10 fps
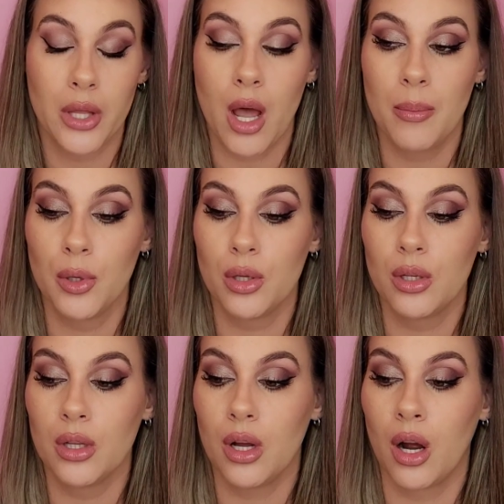The
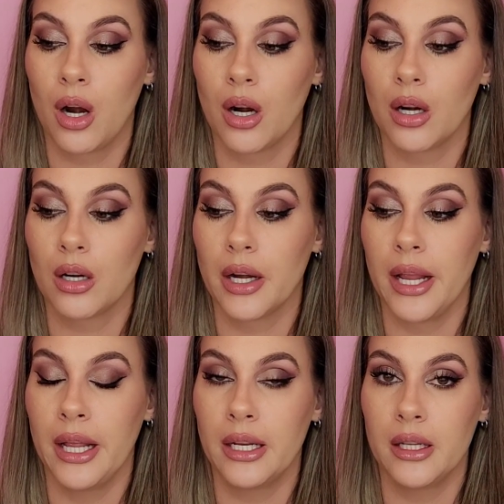couple are
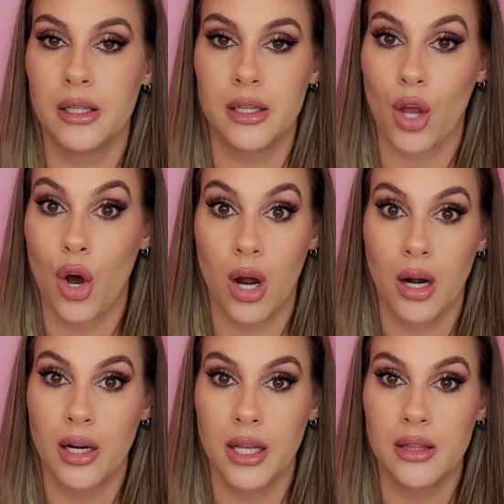in the
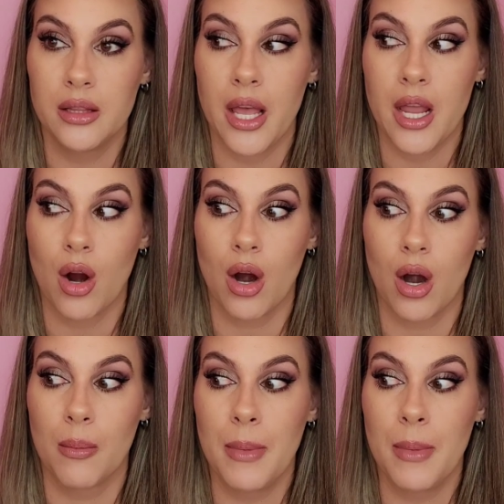car and they are